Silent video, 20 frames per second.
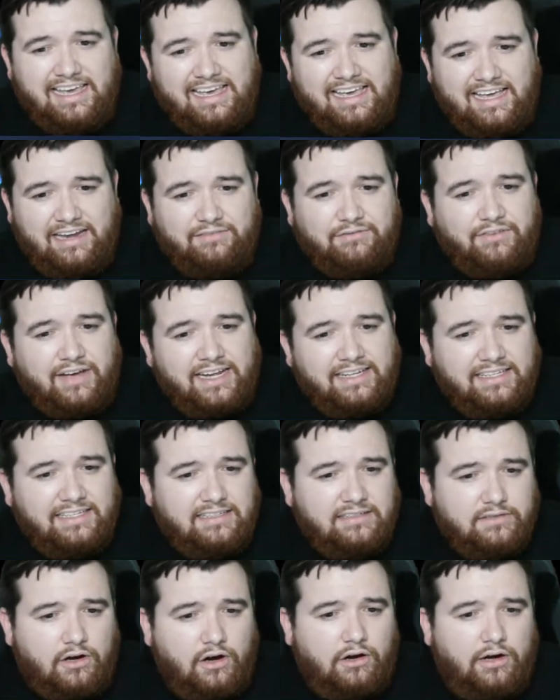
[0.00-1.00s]
And
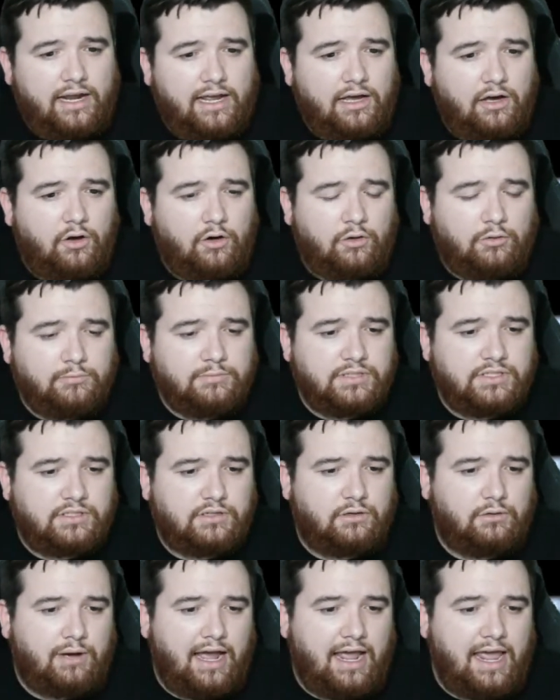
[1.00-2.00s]
Vikings are at home,
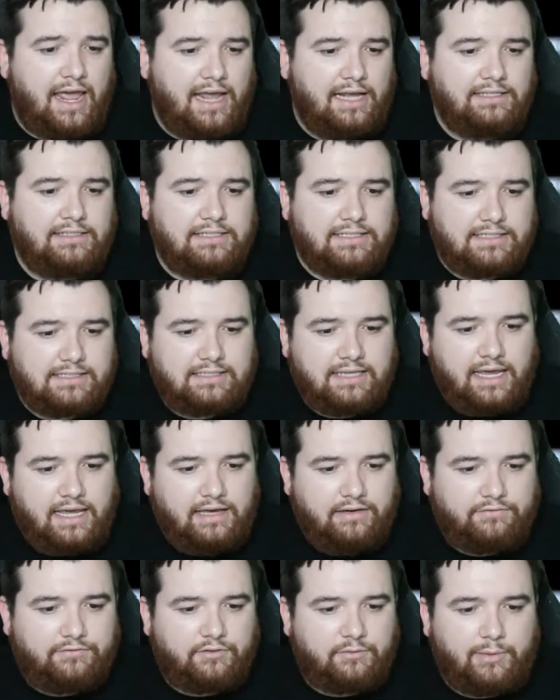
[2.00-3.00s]
so I hate to
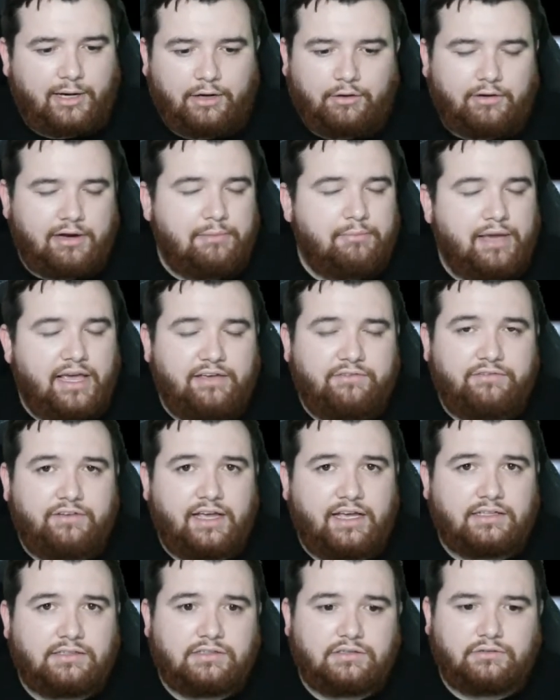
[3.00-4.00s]
say it for my Green Bay
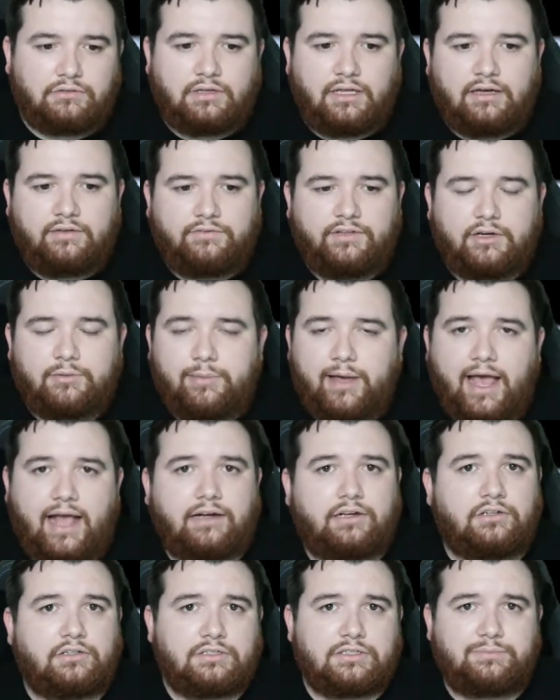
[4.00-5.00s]
fans who love their
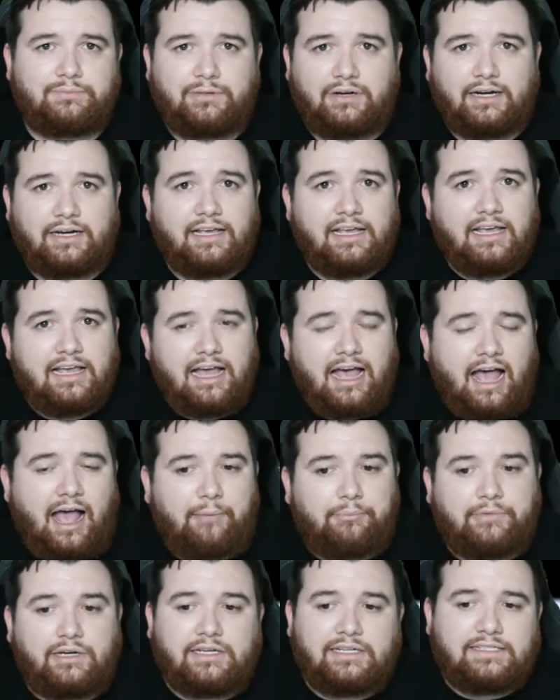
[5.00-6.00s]
Packers, but
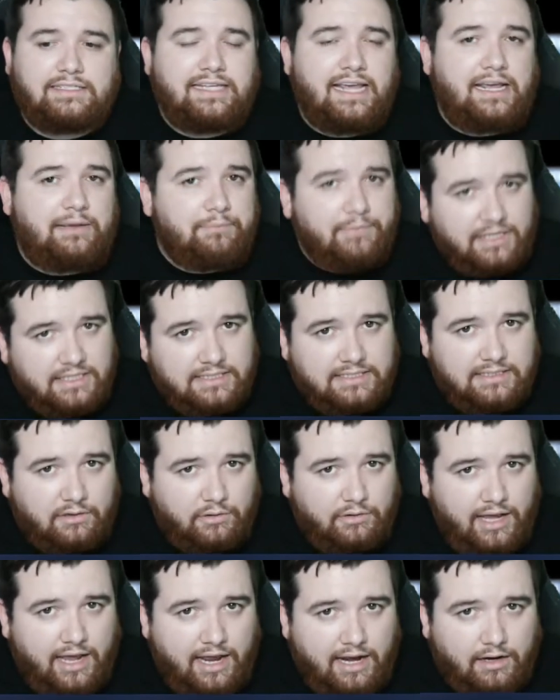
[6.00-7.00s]
I'm going to take
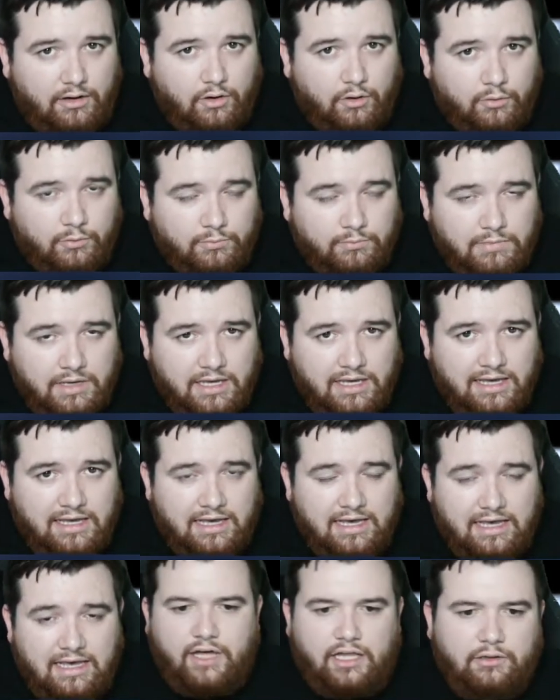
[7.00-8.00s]
Minnesota at home.
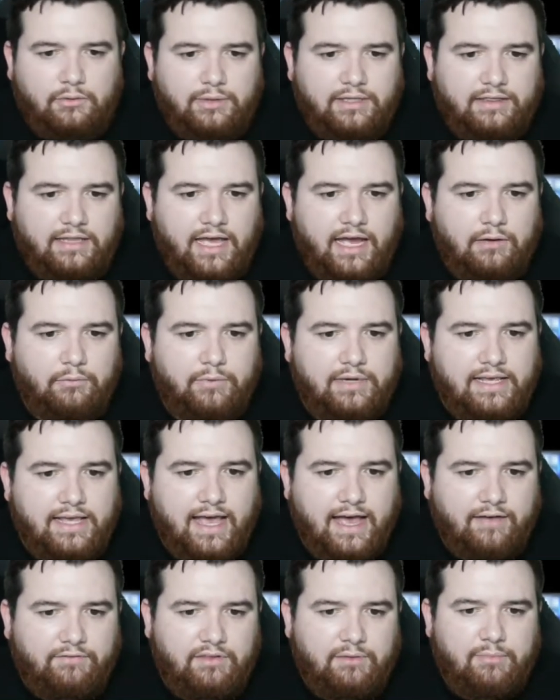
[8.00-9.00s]
Following that, we
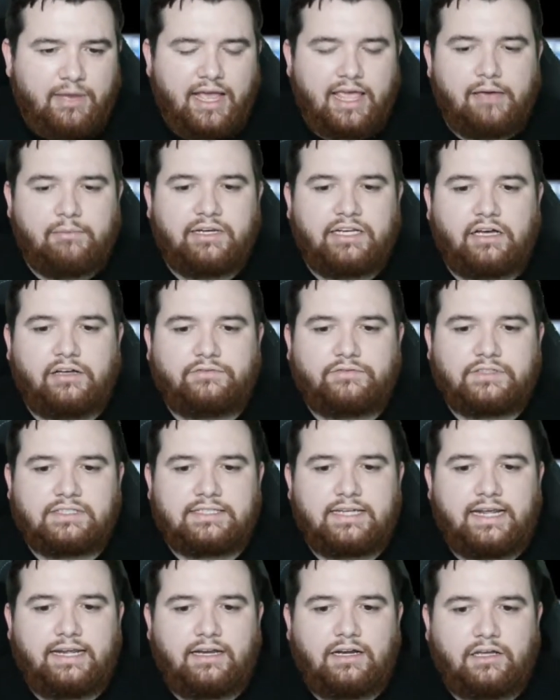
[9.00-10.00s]
have the Miami Dolphins
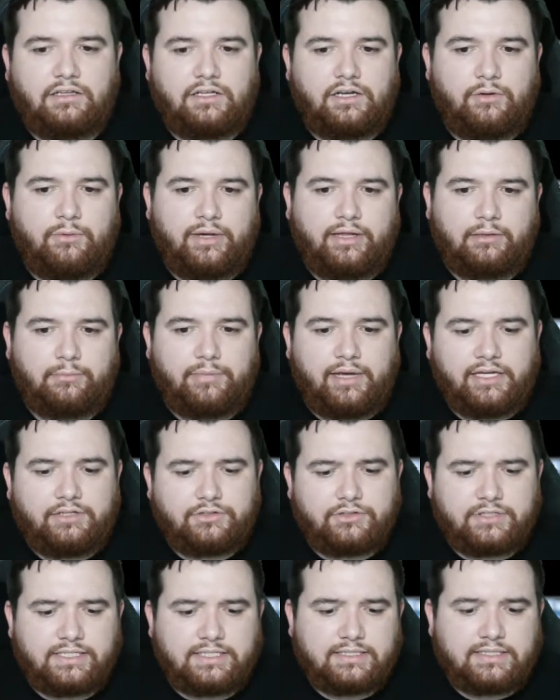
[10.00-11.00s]
taking on the New England
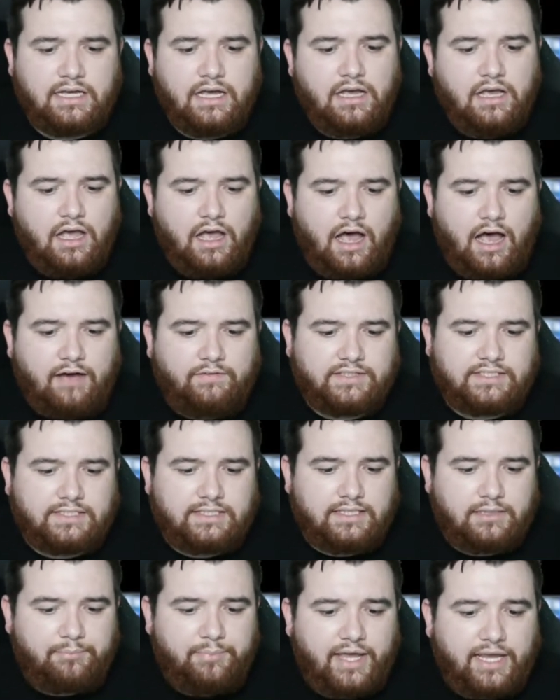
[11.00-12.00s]
Patriots.
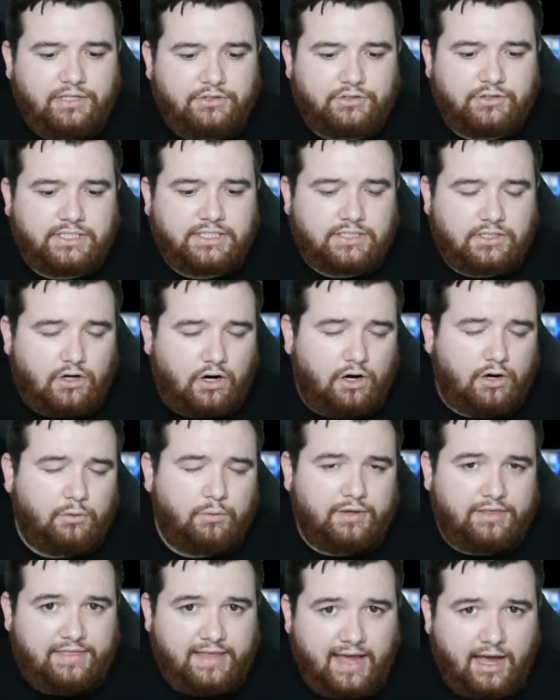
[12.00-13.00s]
Obviously, the Patriots are
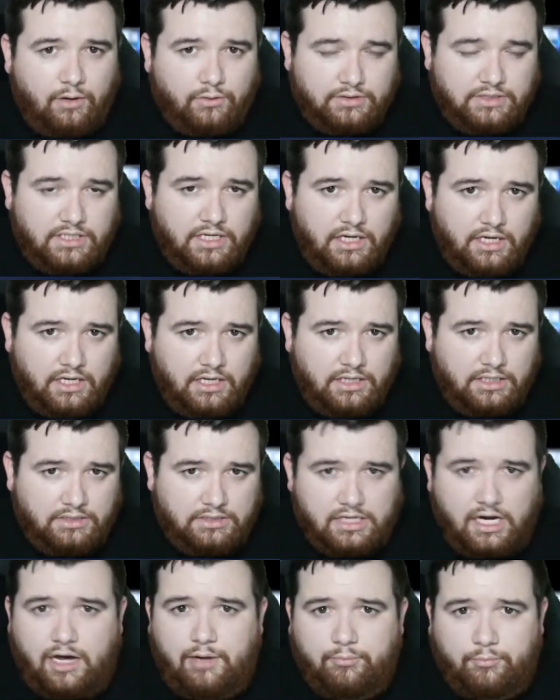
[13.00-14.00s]
without
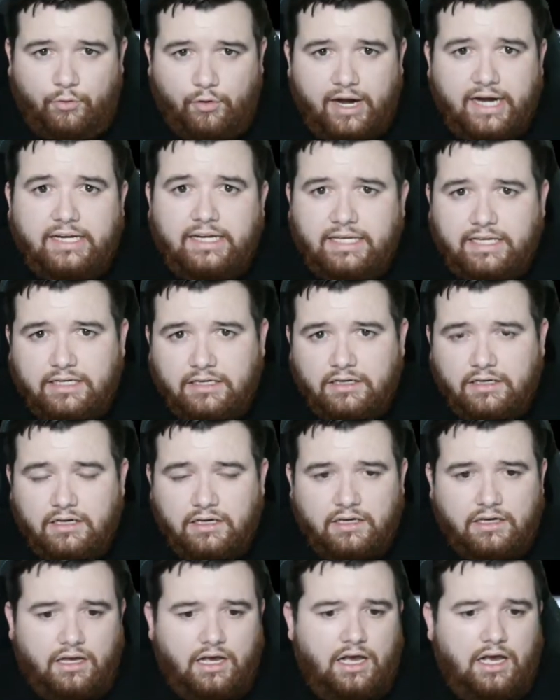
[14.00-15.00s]
Tom Brady,
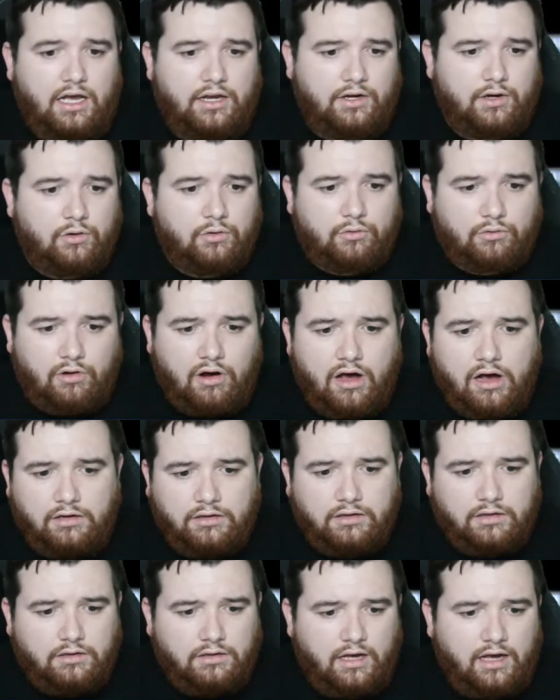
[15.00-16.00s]
no
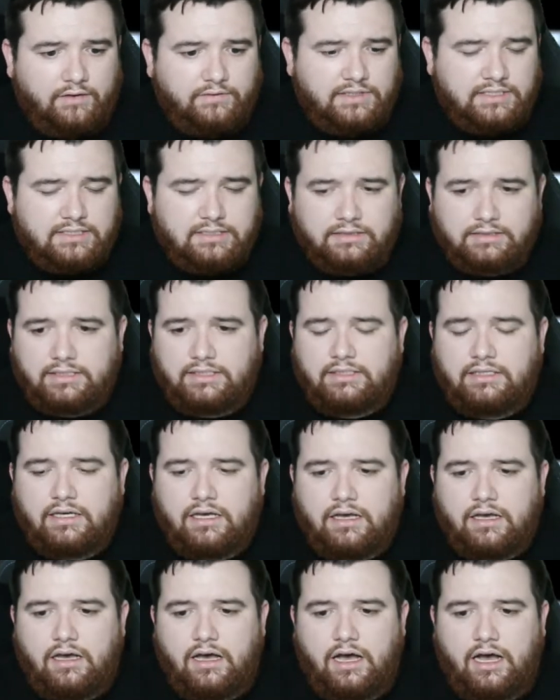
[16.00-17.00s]
Gronk, obviously.
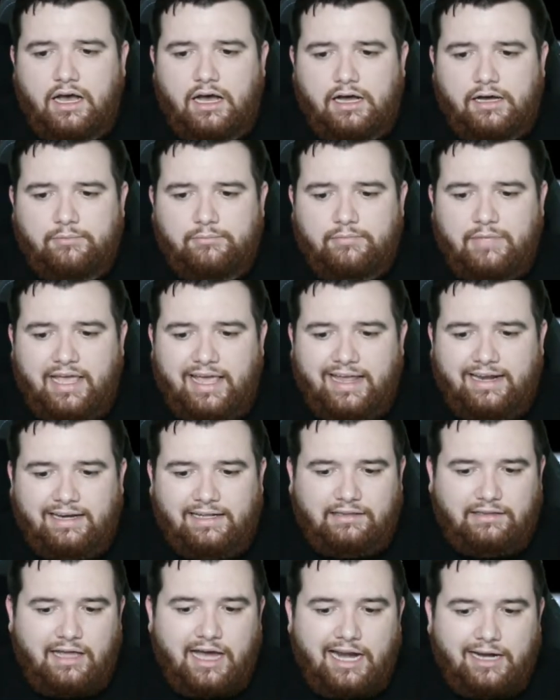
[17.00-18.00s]
And
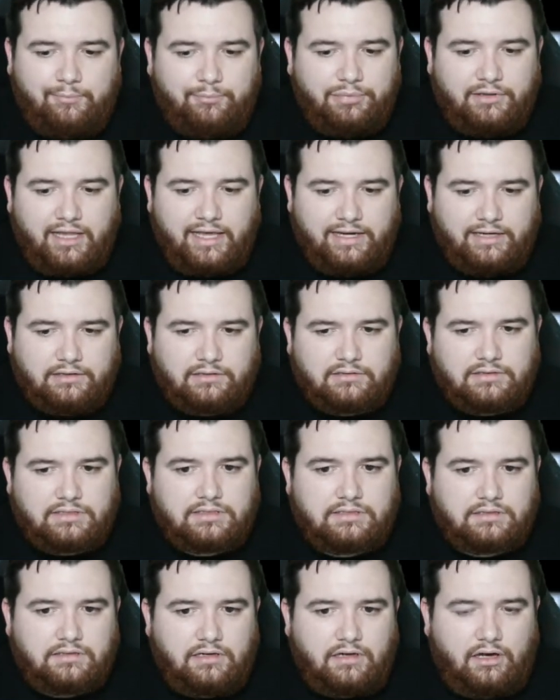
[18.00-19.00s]
a lot of
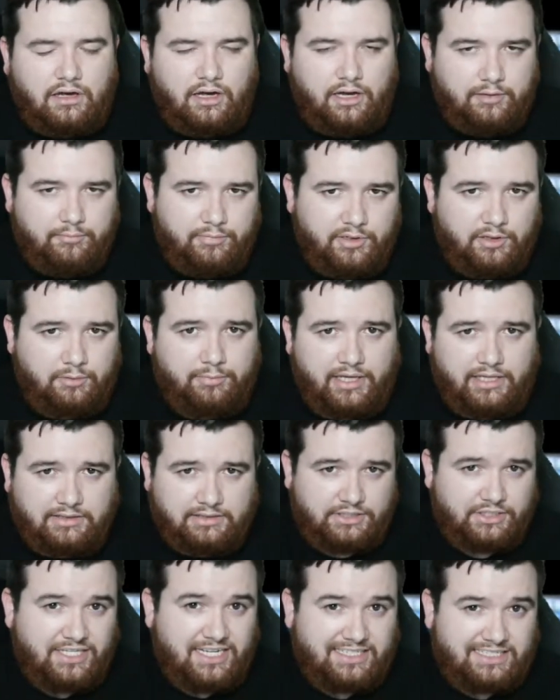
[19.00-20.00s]
players on Bill
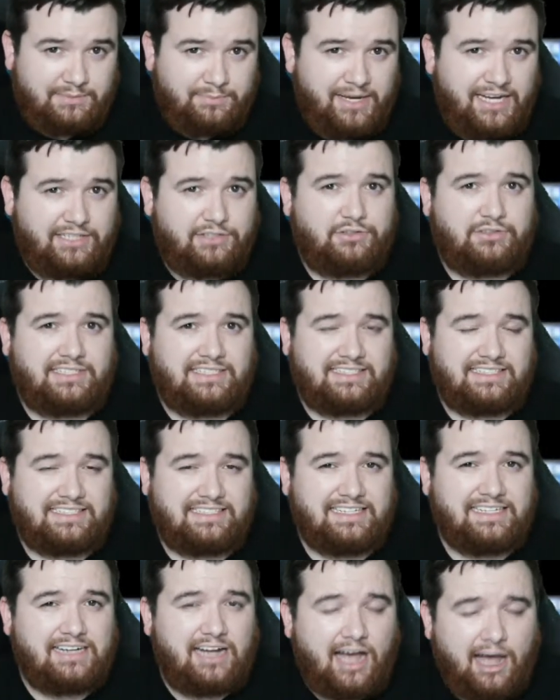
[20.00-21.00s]
Belichick's Patriots
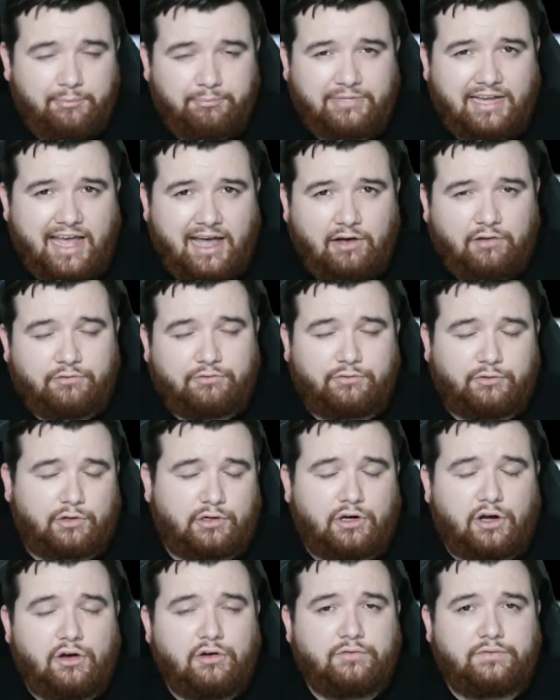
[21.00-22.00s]
did opt out for
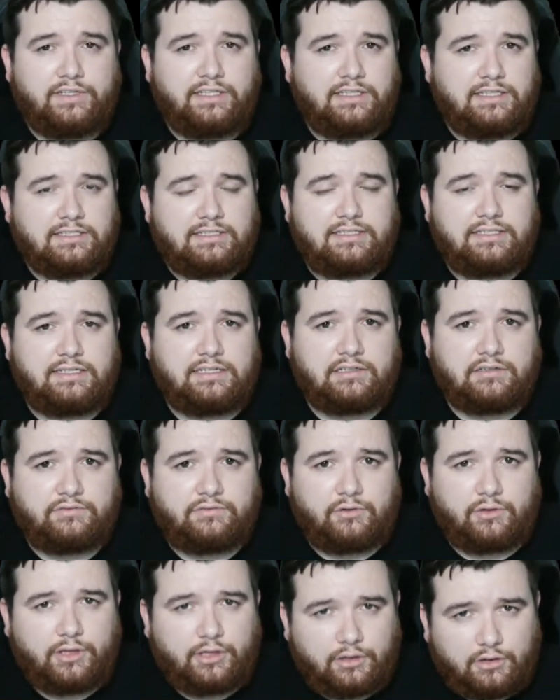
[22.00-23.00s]
COVID this year
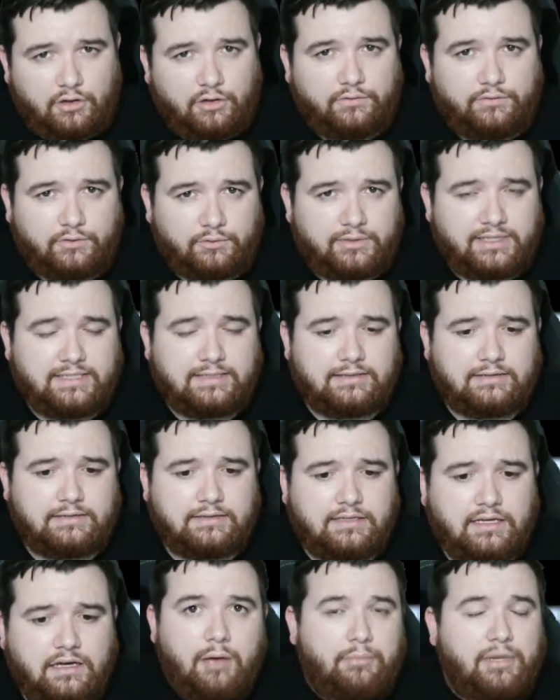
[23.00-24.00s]
for their COVID
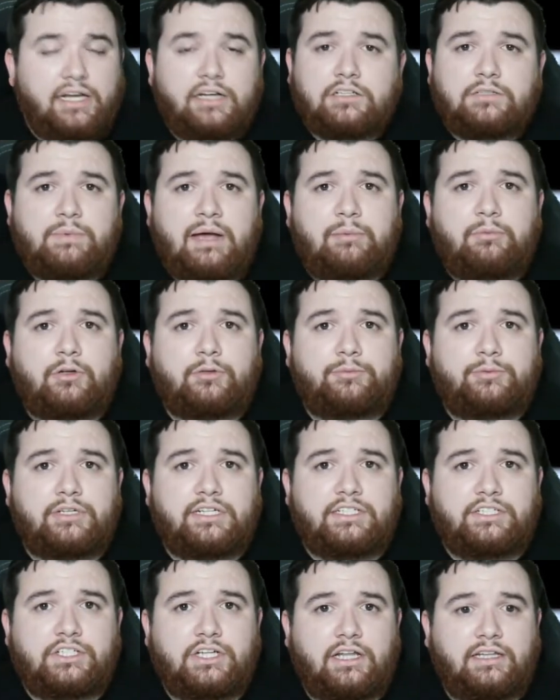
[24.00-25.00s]
reasons. But here's my bold
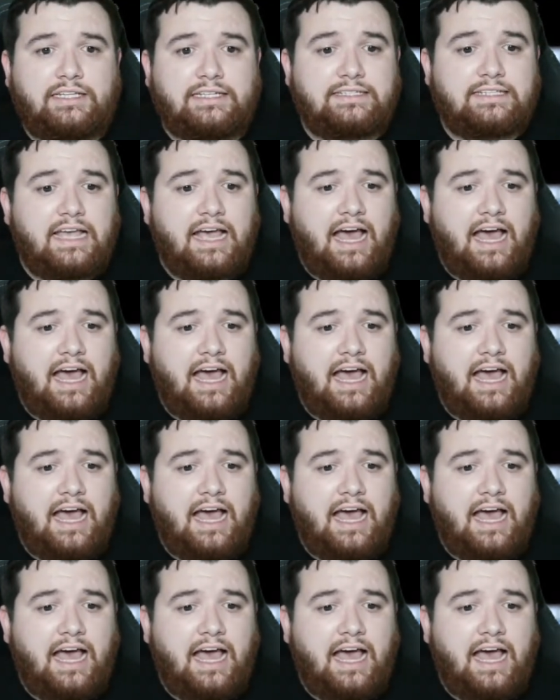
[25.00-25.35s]
prediction on this.